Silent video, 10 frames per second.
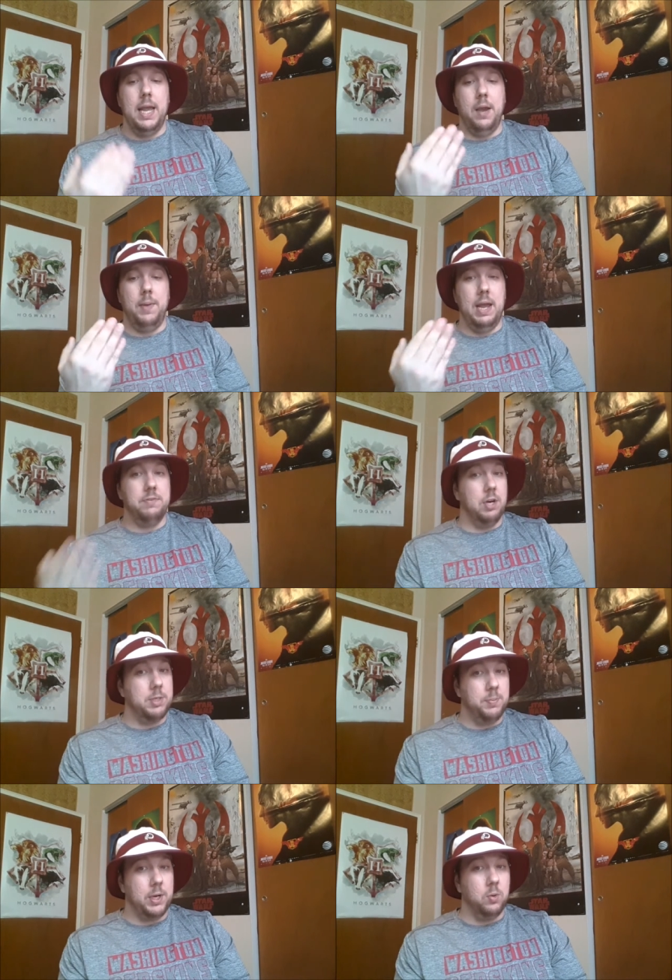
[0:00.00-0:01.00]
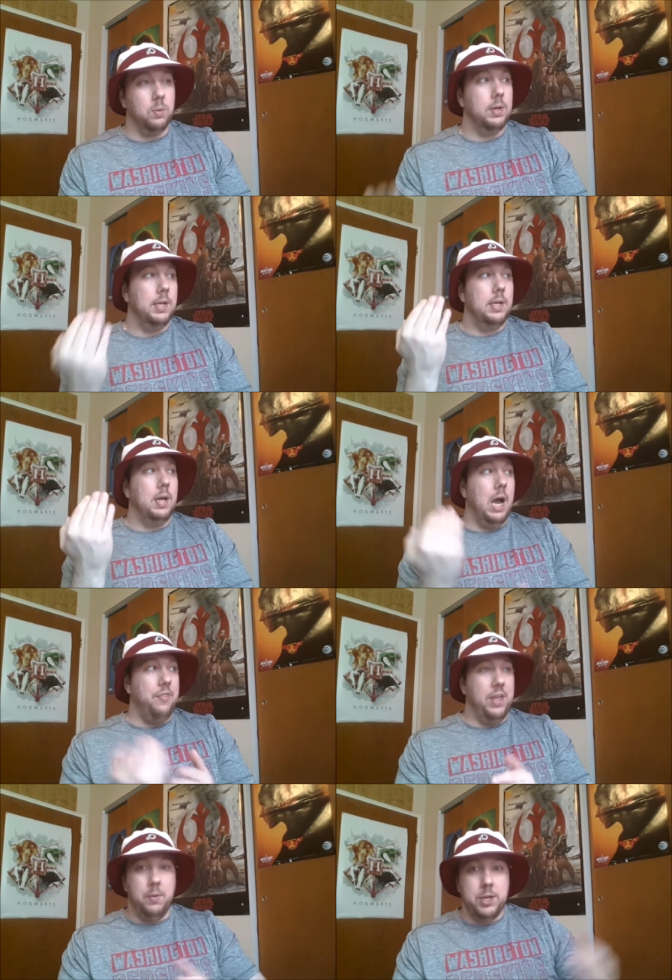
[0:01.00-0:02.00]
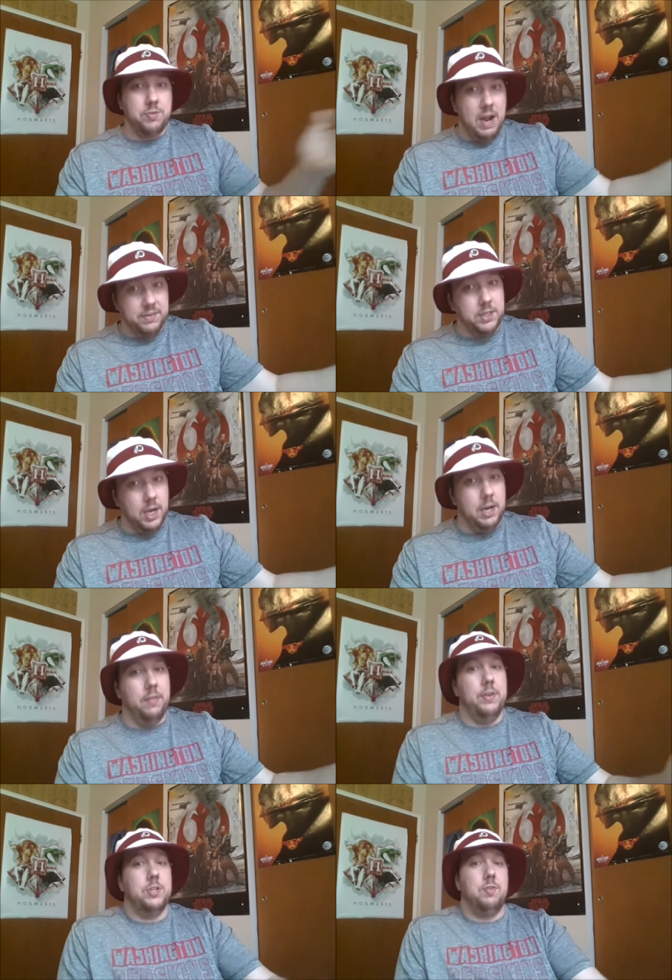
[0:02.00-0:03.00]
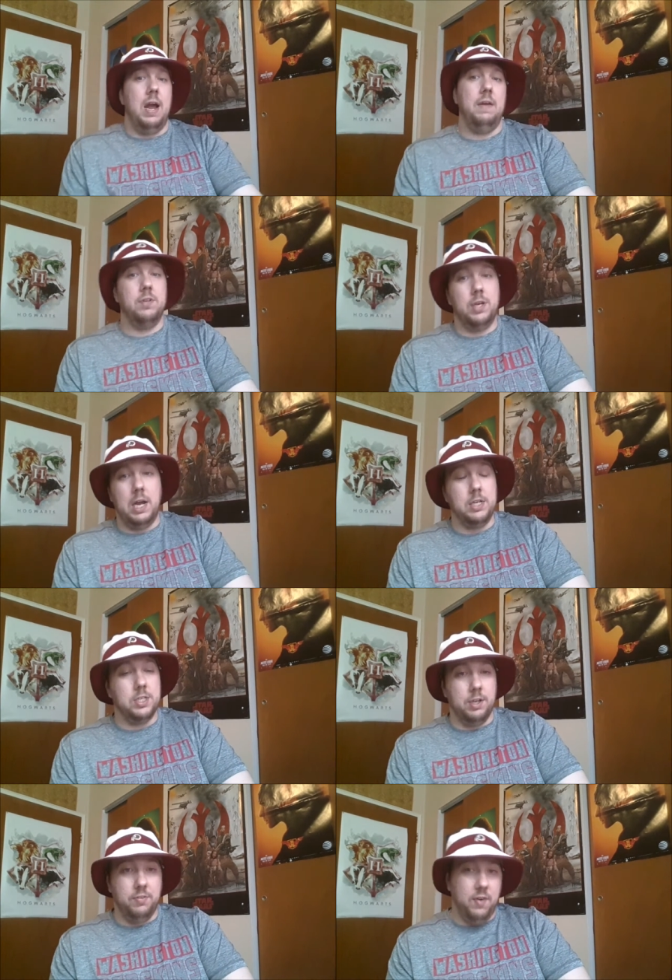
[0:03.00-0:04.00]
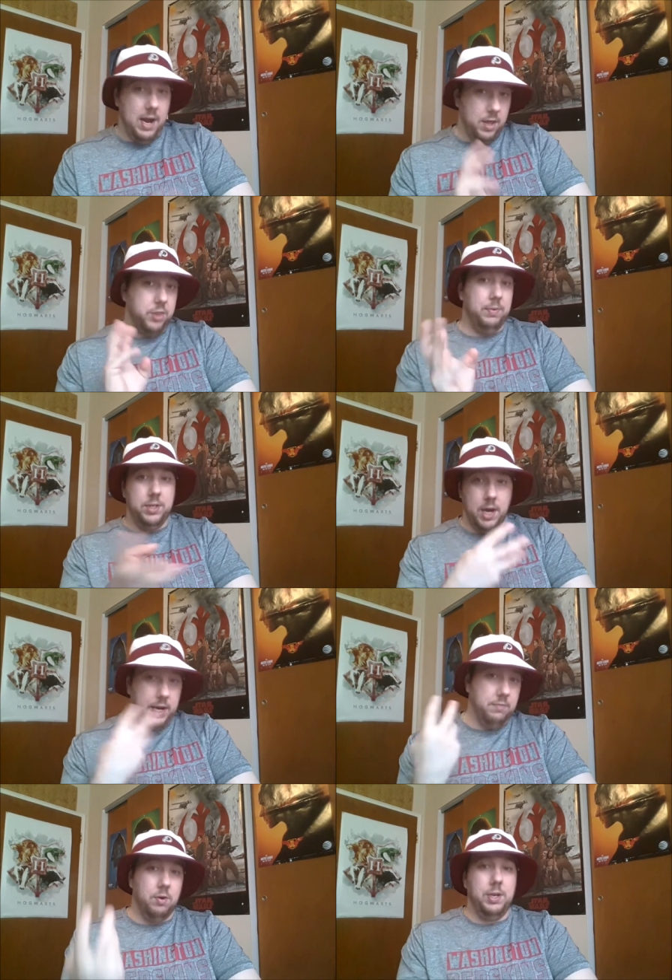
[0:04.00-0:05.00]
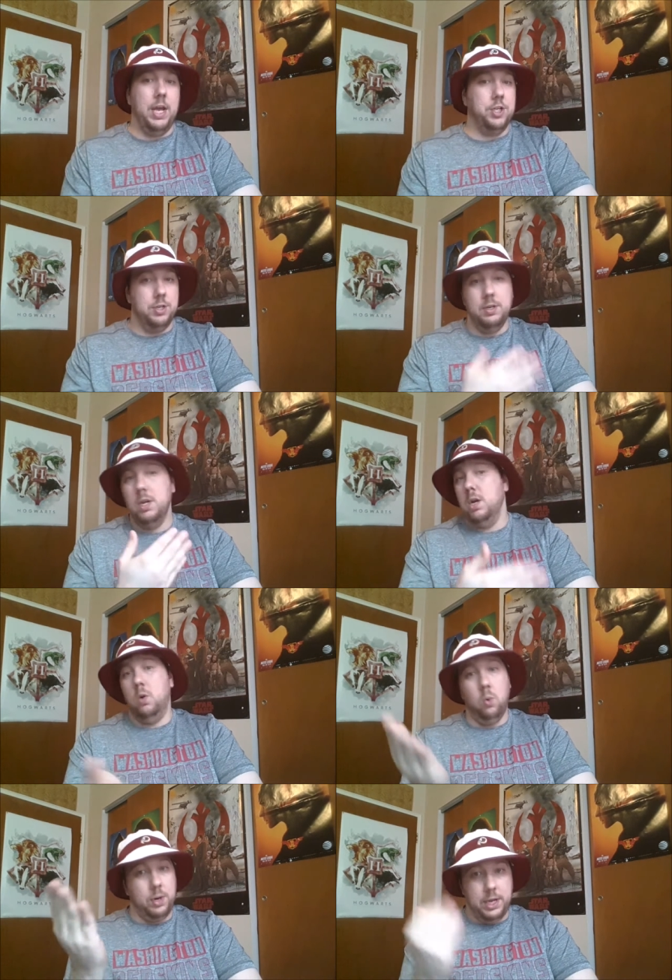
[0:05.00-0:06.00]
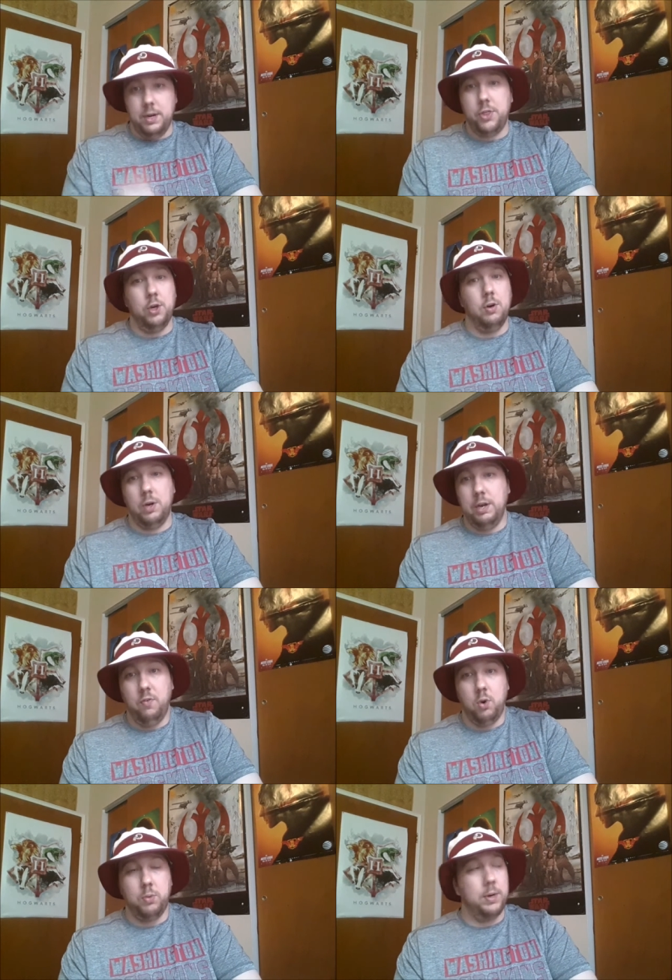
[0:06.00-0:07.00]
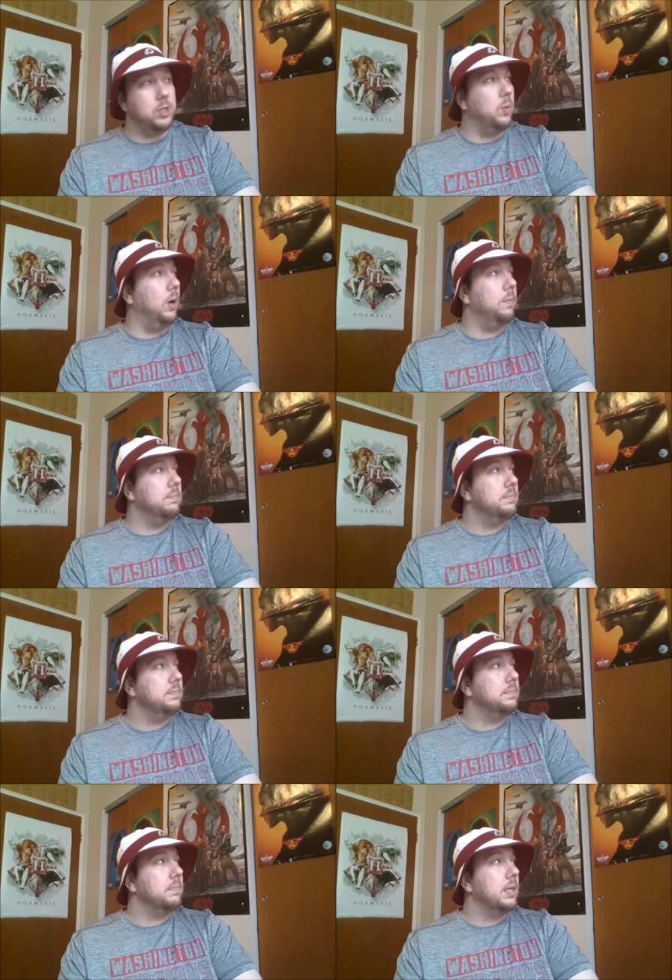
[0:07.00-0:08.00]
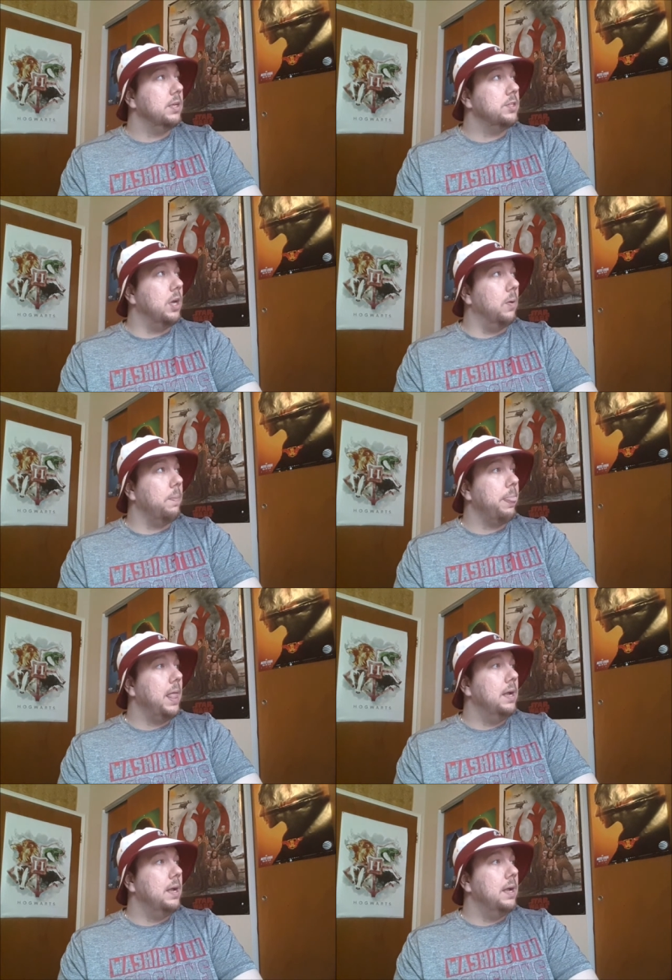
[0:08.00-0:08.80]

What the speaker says: and we have Jeremy Sprinkle. I think we draft a tight end in this draft to kind of solidify a 3 tight end rotation, or get a third, or get a 4th one as well. So,